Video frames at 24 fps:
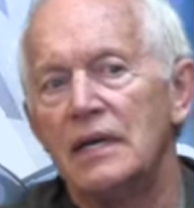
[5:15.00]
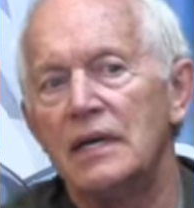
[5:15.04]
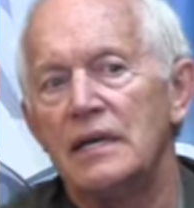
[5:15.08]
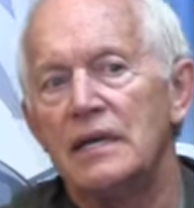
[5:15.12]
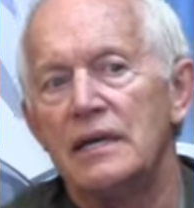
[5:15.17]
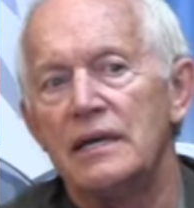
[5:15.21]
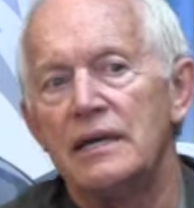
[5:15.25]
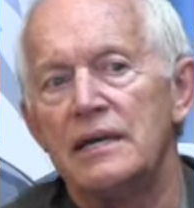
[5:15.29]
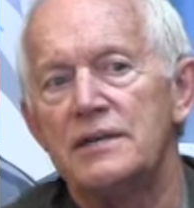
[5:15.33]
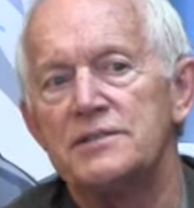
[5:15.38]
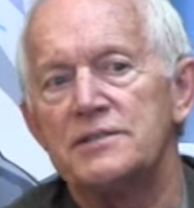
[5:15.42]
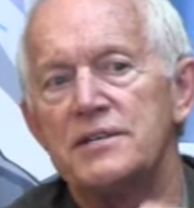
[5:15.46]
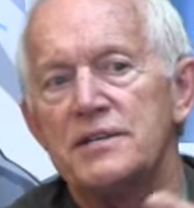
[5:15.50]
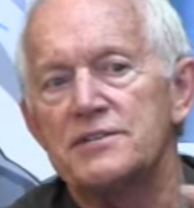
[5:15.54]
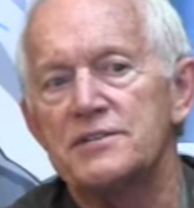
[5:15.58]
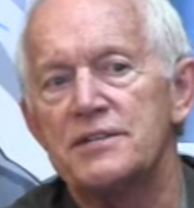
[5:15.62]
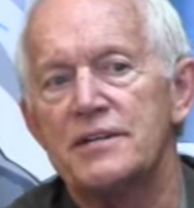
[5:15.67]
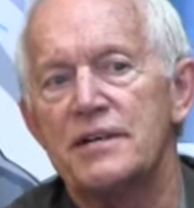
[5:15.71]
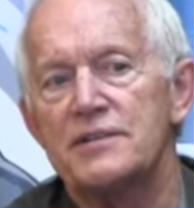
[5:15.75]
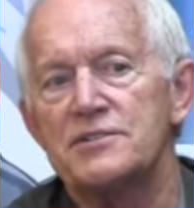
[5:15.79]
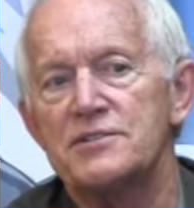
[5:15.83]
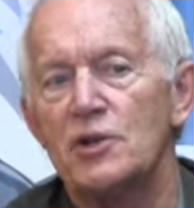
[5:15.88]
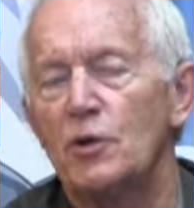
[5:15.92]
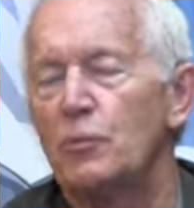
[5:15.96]
He, he
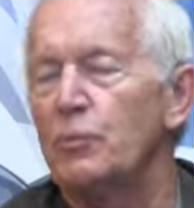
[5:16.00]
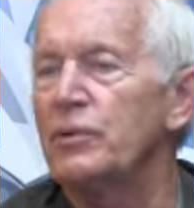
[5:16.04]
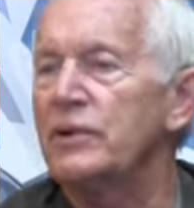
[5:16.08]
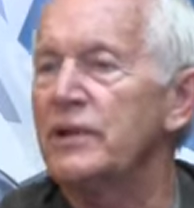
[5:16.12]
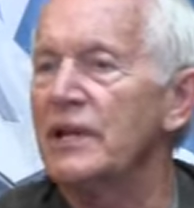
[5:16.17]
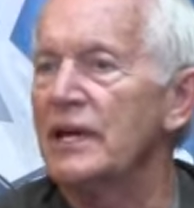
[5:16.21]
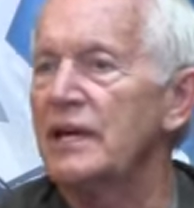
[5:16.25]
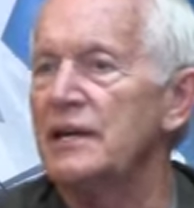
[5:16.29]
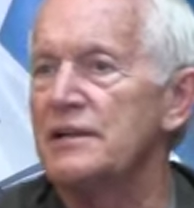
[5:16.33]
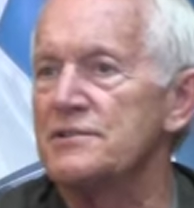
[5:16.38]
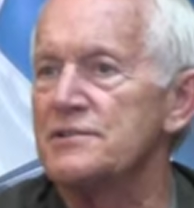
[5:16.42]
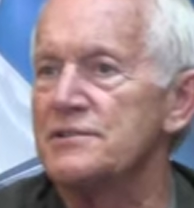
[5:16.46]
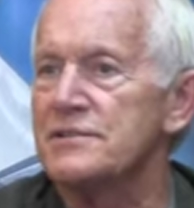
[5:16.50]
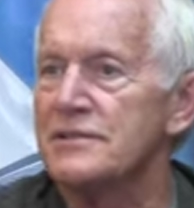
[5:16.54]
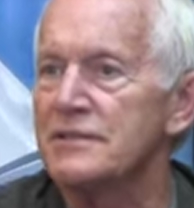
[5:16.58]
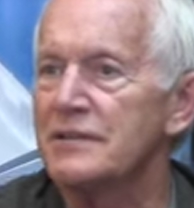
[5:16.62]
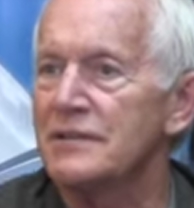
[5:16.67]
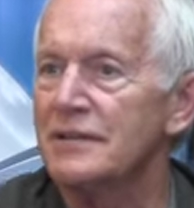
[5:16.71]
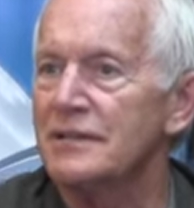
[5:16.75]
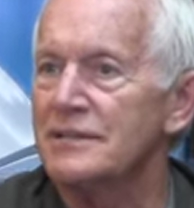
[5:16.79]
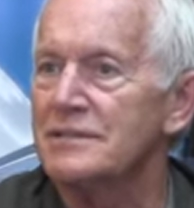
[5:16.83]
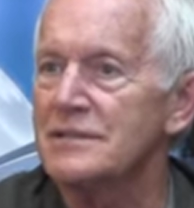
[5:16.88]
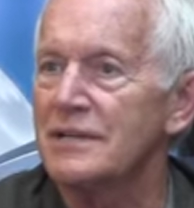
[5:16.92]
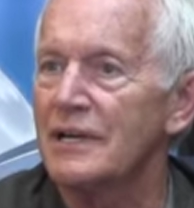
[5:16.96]
just has no place.
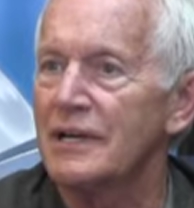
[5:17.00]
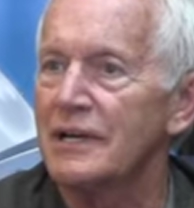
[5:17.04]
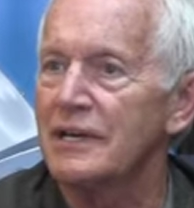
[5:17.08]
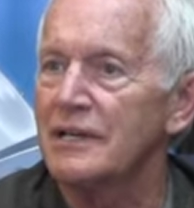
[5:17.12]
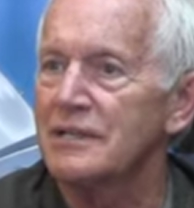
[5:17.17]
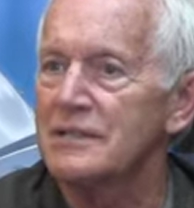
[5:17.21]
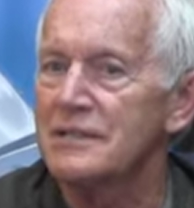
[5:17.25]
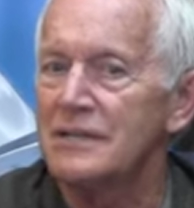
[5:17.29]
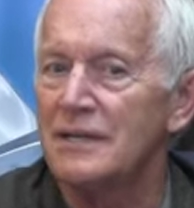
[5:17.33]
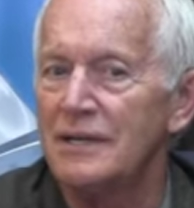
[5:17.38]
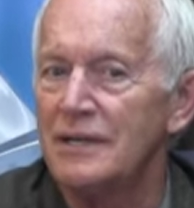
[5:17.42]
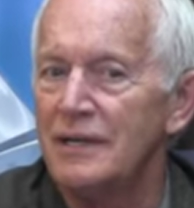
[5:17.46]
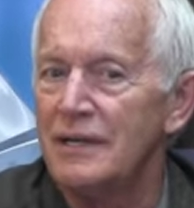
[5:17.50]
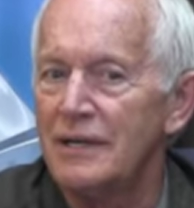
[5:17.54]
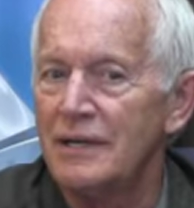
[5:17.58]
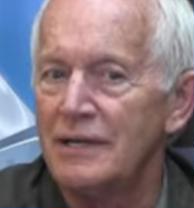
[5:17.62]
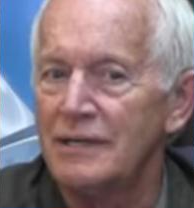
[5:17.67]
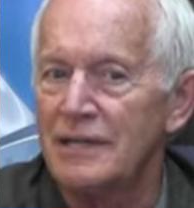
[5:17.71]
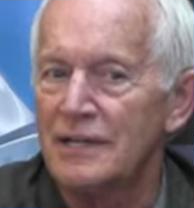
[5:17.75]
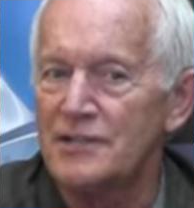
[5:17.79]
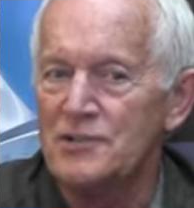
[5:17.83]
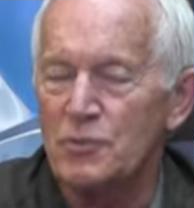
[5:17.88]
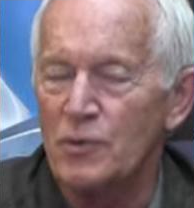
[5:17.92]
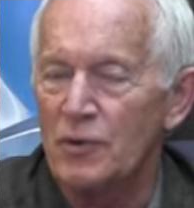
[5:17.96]
It's like he,
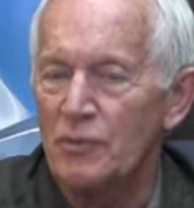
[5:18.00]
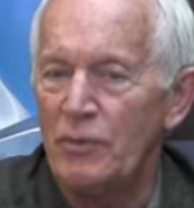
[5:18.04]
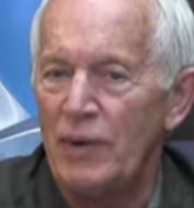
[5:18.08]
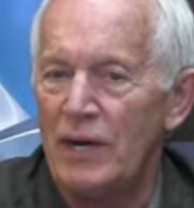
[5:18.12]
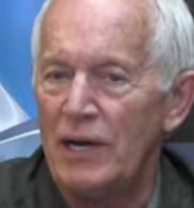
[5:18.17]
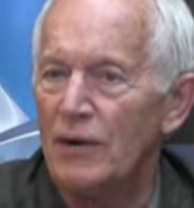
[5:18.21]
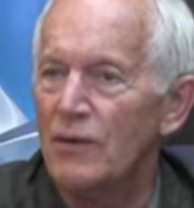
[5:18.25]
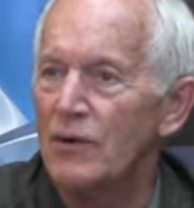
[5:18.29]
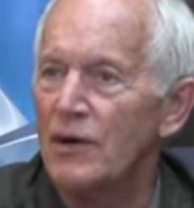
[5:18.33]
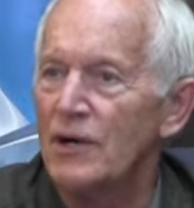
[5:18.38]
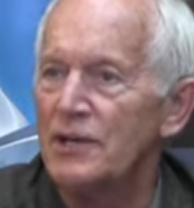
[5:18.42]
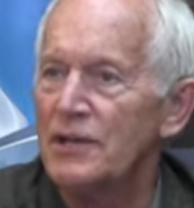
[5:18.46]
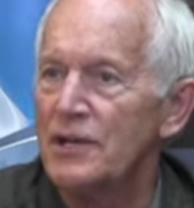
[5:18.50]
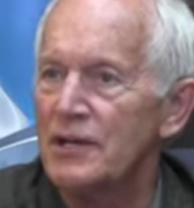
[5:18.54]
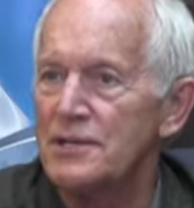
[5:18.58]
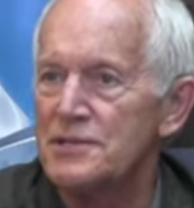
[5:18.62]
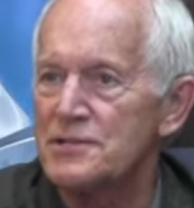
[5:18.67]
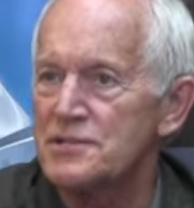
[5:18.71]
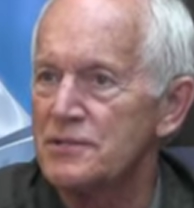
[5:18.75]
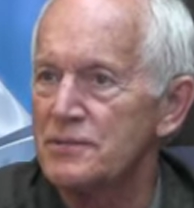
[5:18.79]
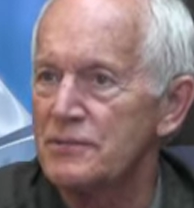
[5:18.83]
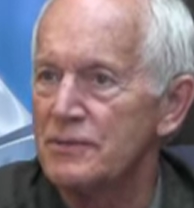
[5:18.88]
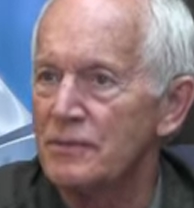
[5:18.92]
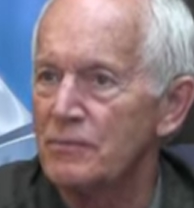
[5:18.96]
that's what power
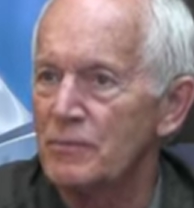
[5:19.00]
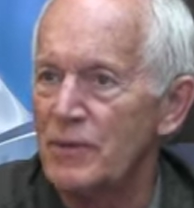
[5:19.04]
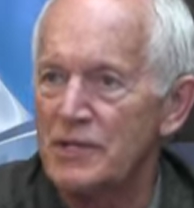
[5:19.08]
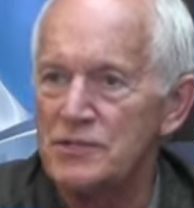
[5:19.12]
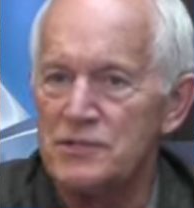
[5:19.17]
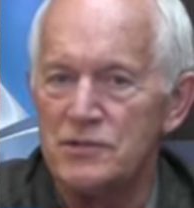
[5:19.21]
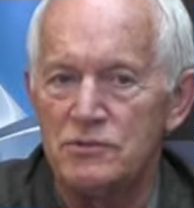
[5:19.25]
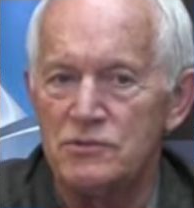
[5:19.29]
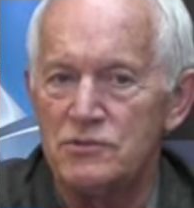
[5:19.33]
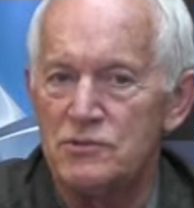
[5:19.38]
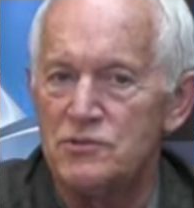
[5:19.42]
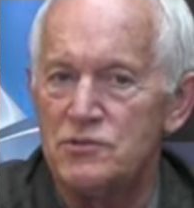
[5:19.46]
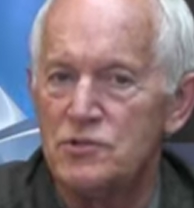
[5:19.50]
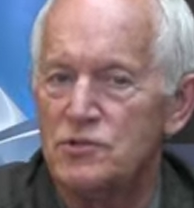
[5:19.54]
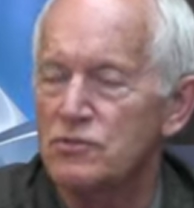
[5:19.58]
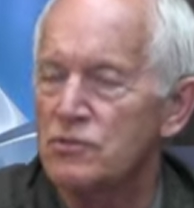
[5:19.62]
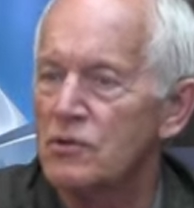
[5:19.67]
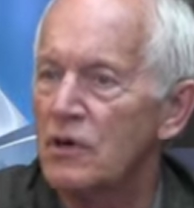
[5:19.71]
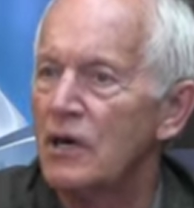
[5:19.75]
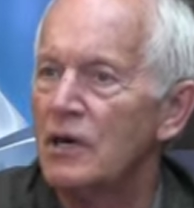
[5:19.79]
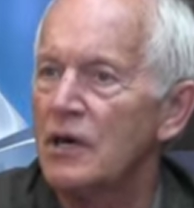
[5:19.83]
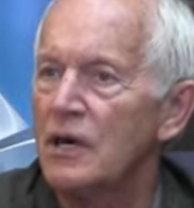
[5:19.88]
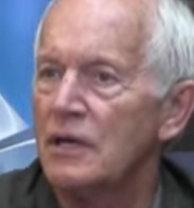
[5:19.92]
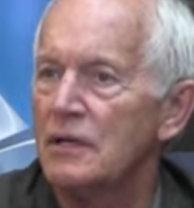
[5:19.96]
does. It makes you
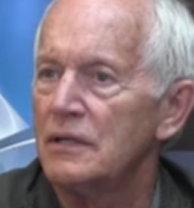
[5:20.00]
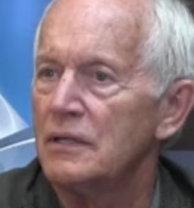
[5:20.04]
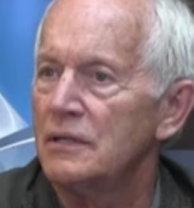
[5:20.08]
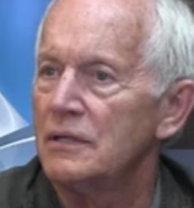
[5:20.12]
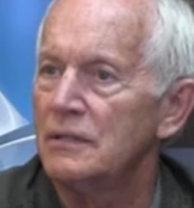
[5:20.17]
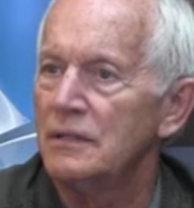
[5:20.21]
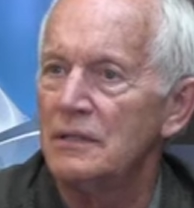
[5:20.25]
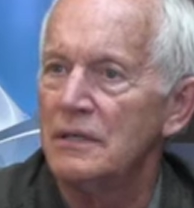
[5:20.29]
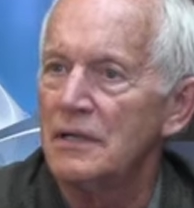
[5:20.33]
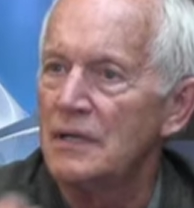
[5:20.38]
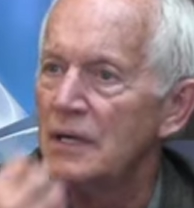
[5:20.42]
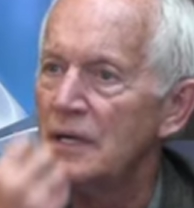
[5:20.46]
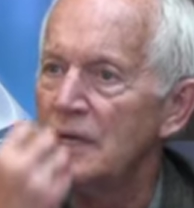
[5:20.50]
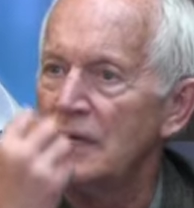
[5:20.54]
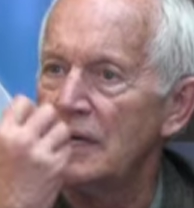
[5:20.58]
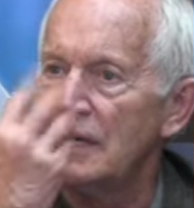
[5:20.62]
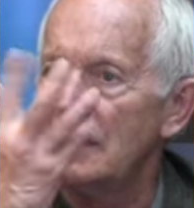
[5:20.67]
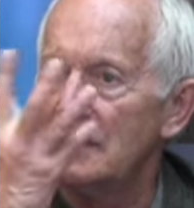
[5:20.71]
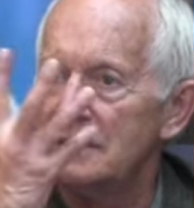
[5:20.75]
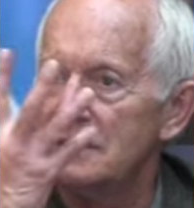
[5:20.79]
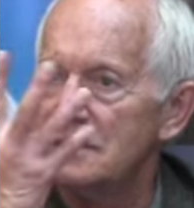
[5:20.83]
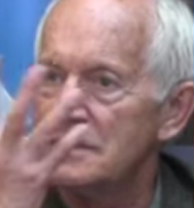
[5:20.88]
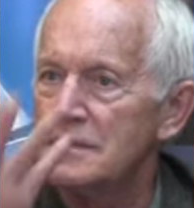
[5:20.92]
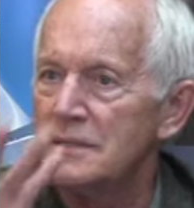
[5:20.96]
drunk and,
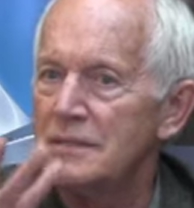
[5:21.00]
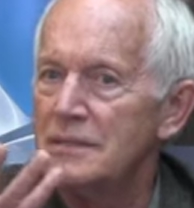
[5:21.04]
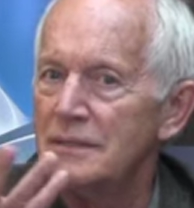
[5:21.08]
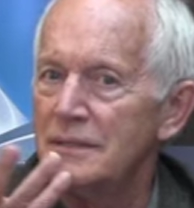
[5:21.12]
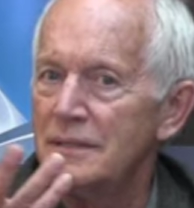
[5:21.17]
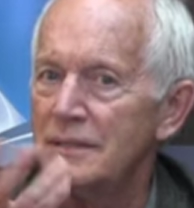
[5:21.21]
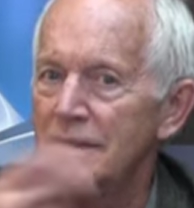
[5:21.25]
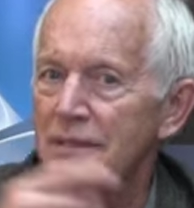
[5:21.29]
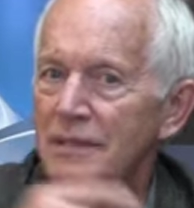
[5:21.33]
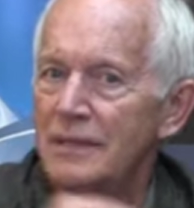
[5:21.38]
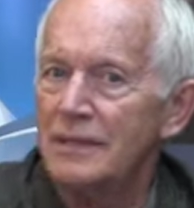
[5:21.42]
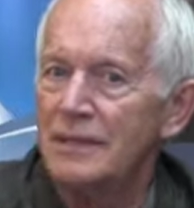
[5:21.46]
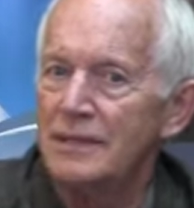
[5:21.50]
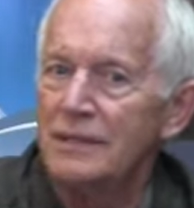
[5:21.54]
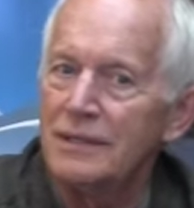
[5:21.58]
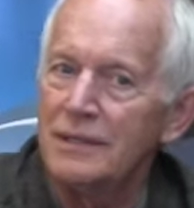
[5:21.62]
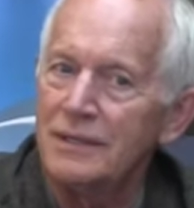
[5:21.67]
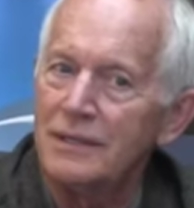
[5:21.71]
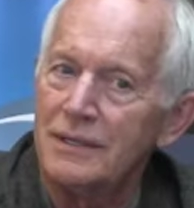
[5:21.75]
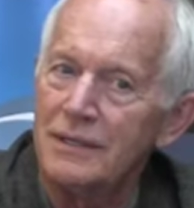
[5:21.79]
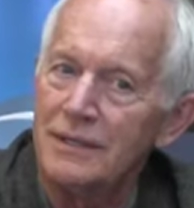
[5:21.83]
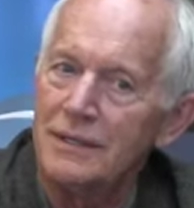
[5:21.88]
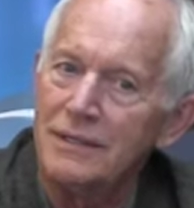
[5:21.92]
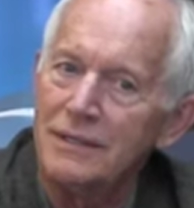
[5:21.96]
and, and
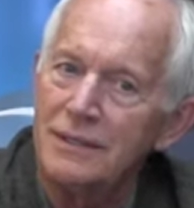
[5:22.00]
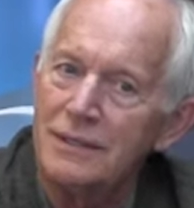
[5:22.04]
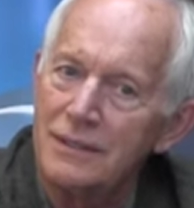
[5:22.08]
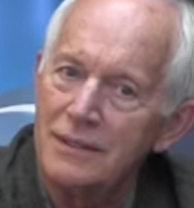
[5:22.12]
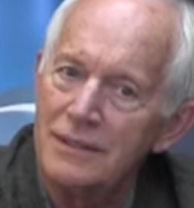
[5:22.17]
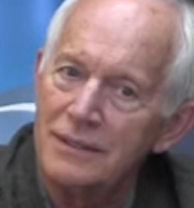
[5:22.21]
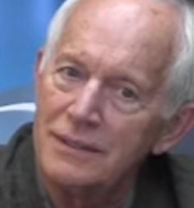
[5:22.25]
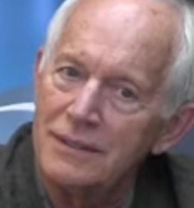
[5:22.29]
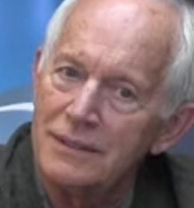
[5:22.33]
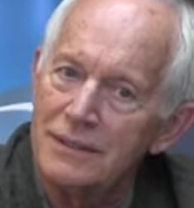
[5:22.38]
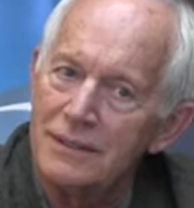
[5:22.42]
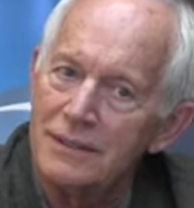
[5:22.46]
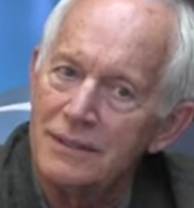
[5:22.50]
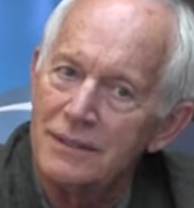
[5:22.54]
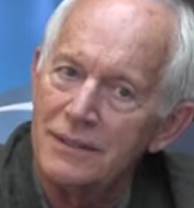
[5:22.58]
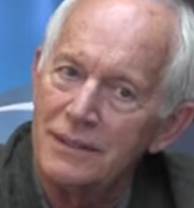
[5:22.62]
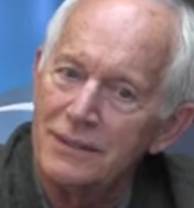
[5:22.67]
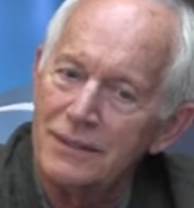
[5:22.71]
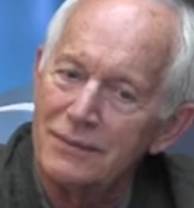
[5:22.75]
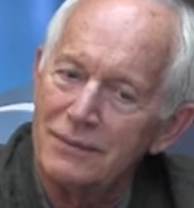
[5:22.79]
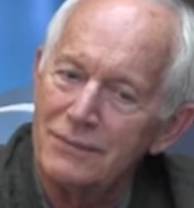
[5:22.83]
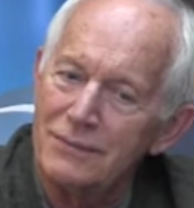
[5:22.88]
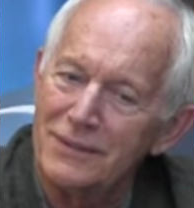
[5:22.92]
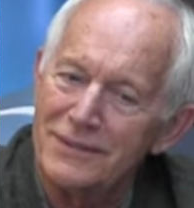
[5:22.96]
you
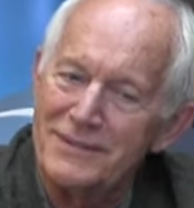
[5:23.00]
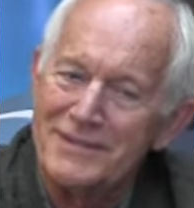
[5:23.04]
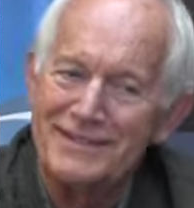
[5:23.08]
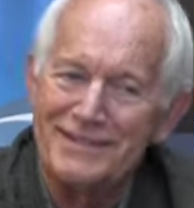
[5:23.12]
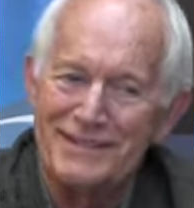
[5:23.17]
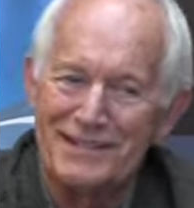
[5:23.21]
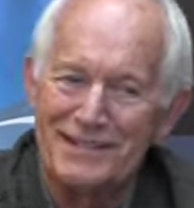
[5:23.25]
know,